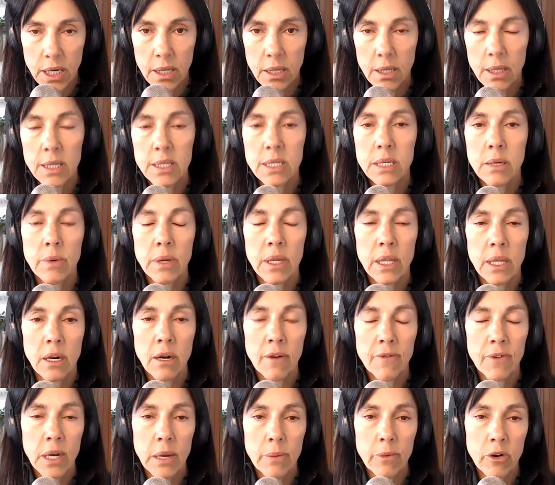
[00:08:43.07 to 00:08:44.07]
That's something that
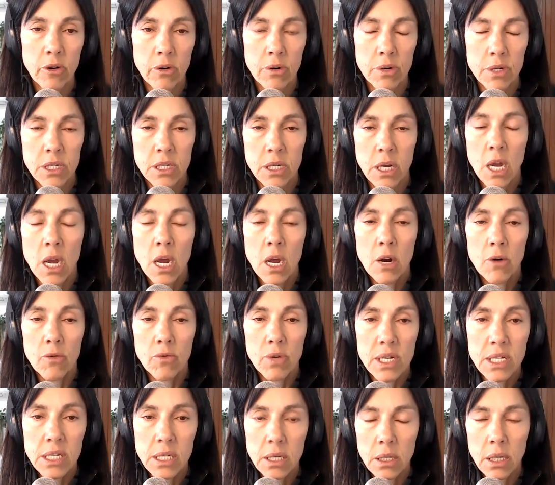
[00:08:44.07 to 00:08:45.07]
I've come across
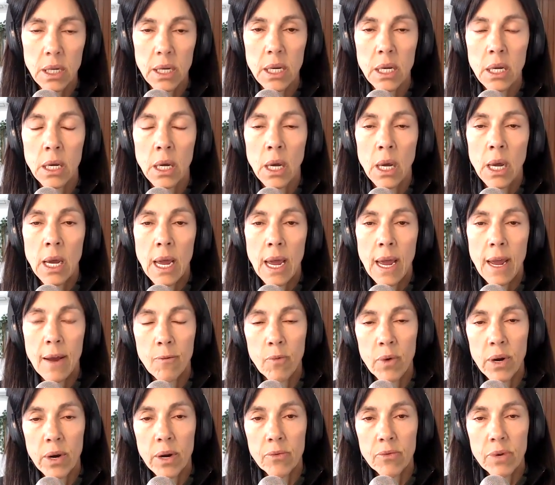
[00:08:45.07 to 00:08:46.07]
recently,
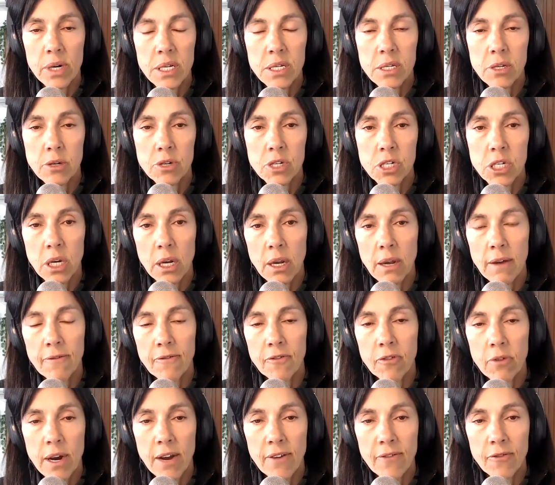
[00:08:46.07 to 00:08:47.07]
and we're researching it
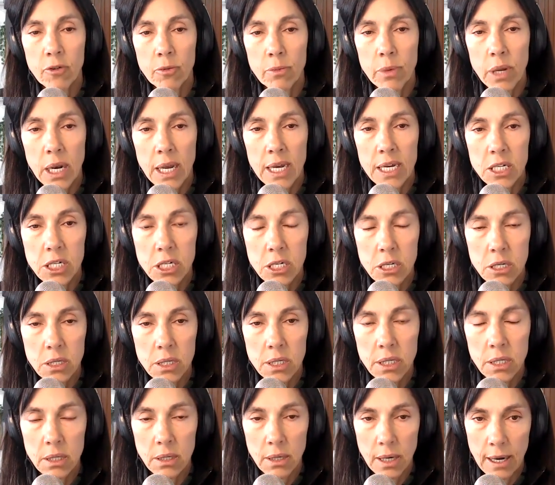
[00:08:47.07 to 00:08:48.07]
for our
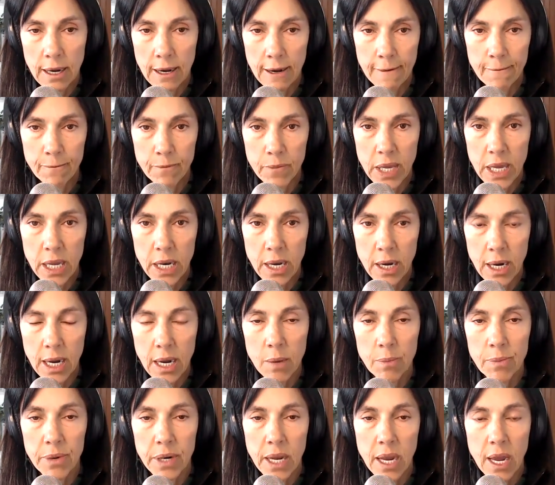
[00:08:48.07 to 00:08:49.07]
formulations at our
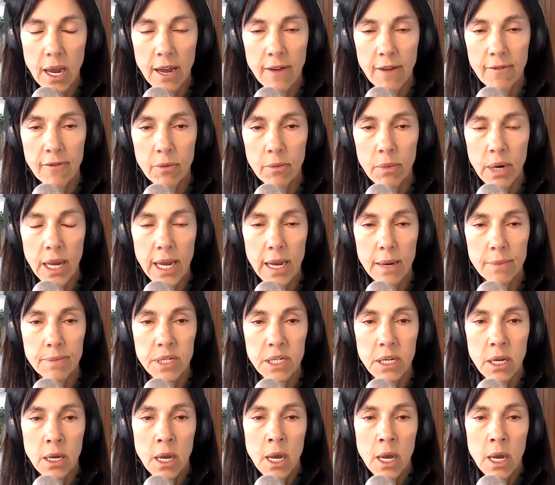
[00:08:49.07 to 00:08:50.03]
company, Avum Labs.